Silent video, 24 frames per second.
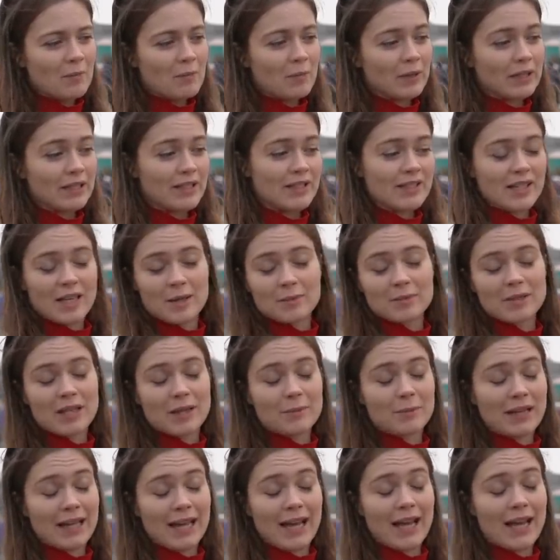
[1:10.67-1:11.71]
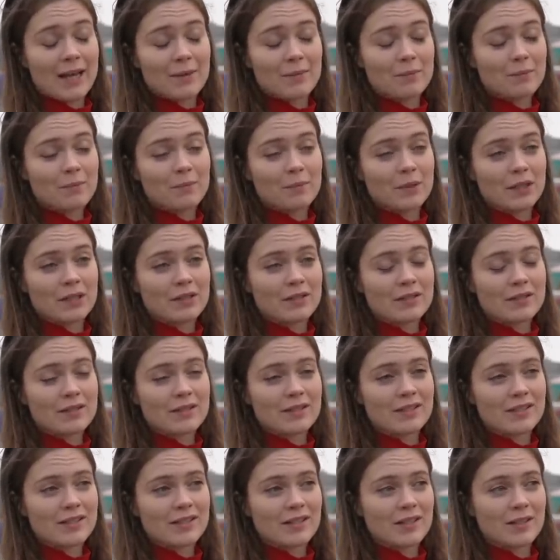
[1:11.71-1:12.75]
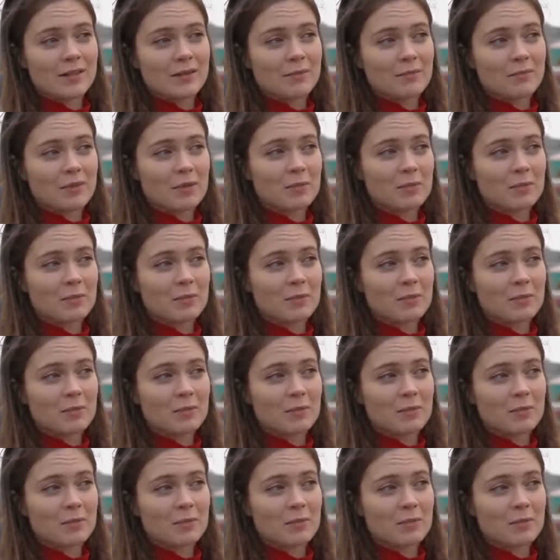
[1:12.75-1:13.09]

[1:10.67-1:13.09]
But at the same time I am, because um,